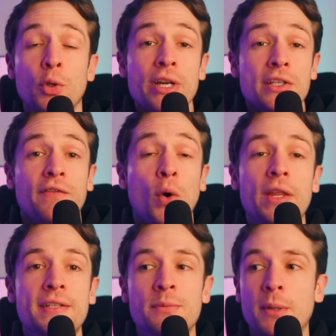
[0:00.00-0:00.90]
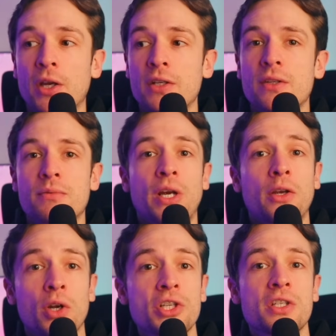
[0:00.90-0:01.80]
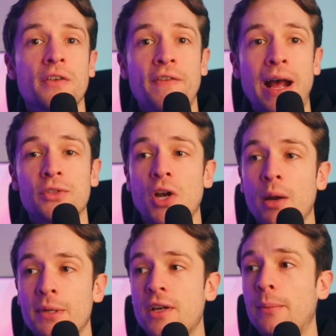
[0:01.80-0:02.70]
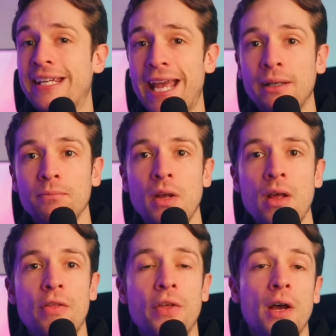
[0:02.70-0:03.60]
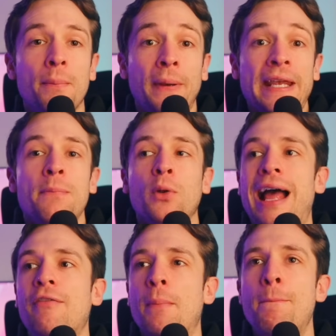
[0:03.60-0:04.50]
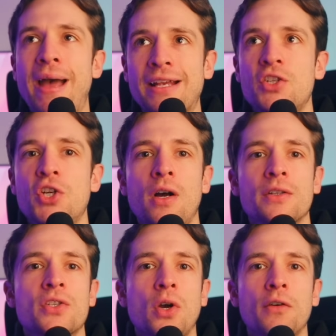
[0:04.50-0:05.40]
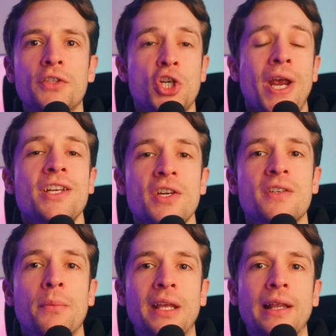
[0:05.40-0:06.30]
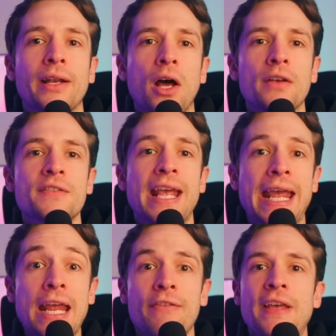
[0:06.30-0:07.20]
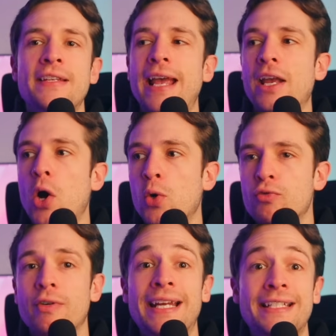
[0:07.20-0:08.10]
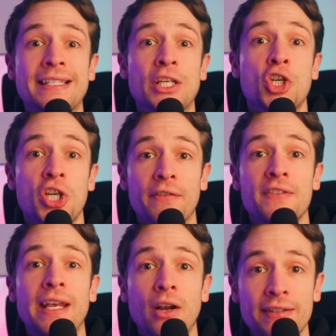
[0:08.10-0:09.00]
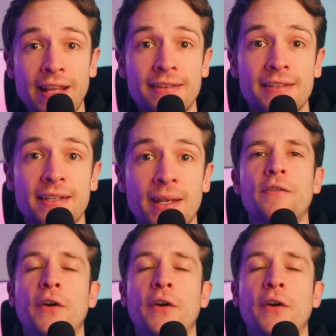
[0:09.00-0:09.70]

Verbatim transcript: The reason for this is because psychologists have found time and time again that people have the best chance of changing something in their lives if they set goals related to shifts in identity.